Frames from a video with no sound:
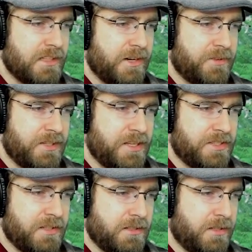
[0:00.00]
After
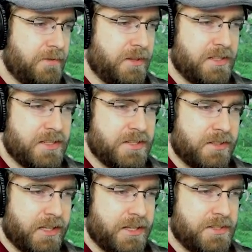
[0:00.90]
leaving the
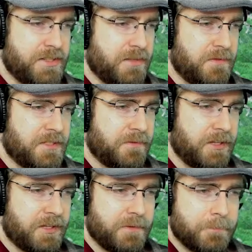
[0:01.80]
desert lands of
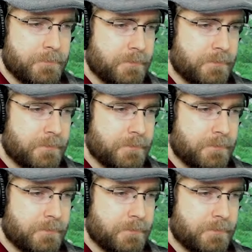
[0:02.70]
Safina,